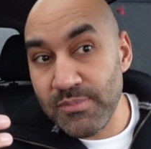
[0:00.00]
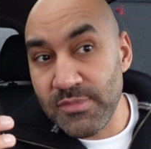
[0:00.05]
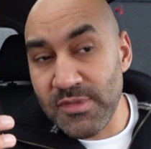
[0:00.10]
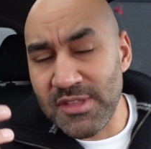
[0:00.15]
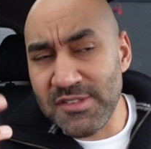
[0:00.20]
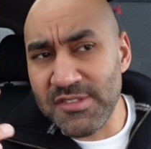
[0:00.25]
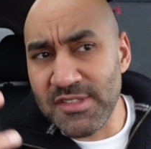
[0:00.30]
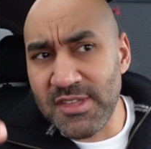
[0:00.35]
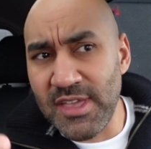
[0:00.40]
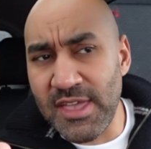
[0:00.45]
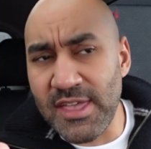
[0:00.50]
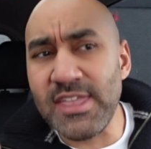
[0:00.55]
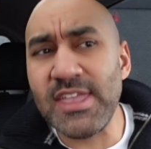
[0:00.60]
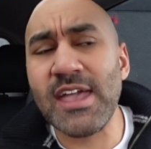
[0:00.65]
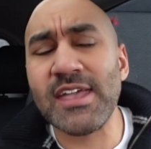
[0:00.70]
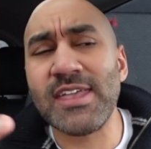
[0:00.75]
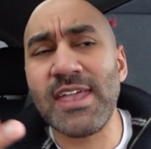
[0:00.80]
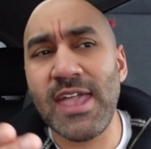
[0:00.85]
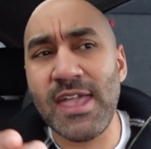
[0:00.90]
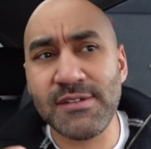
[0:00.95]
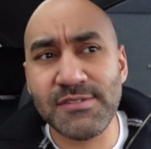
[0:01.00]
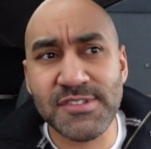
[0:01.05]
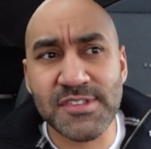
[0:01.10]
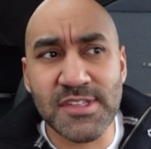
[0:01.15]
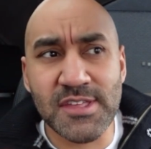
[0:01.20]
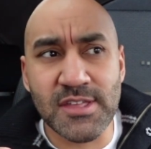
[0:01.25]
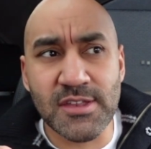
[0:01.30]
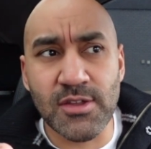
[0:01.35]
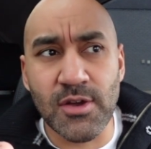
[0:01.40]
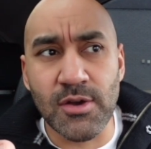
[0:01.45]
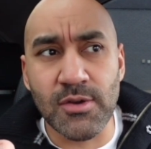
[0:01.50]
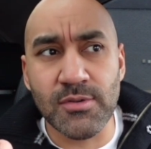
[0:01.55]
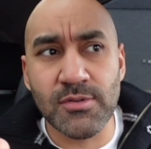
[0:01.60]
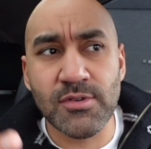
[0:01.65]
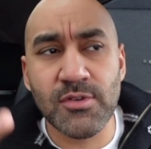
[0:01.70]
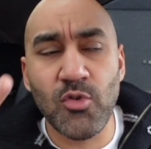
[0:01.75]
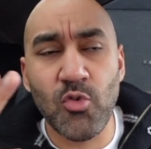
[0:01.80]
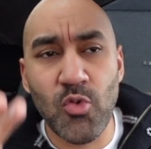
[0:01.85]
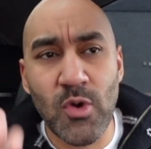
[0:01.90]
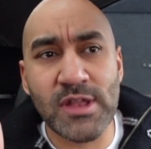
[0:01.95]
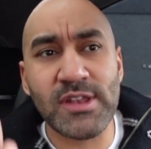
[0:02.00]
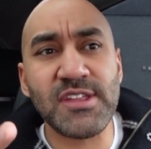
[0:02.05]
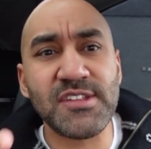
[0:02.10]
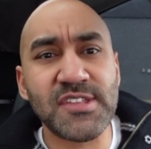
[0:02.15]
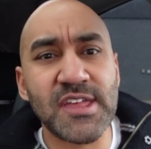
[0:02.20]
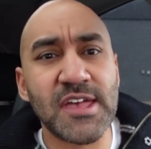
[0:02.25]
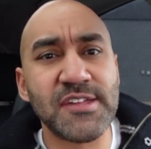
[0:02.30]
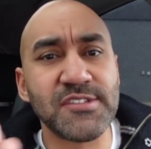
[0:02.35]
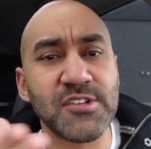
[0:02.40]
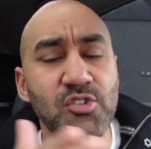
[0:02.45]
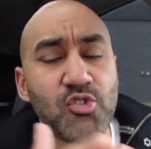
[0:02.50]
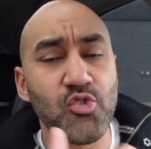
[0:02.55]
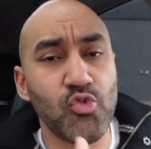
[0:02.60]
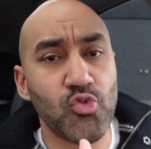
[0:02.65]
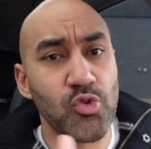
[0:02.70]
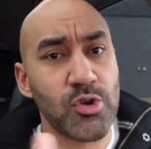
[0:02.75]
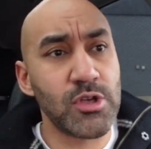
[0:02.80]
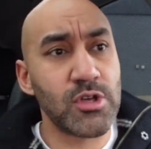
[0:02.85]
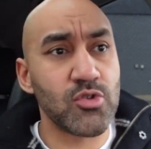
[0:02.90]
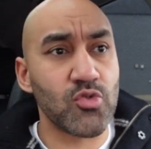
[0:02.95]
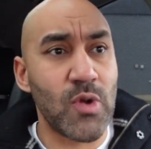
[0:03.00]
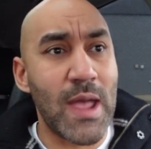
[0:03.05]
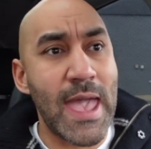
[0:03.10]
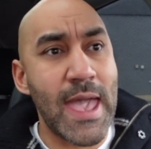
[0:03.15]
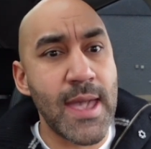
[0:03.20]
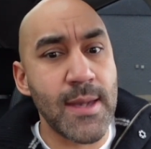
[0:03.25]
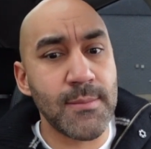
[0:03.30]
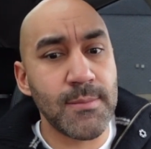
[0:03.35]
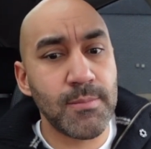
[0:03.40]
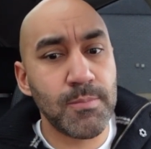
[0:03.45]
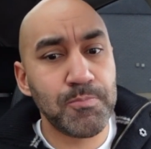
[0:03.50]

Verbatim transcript: This, yeah, KFC, no, Wendy's has a grilled wrap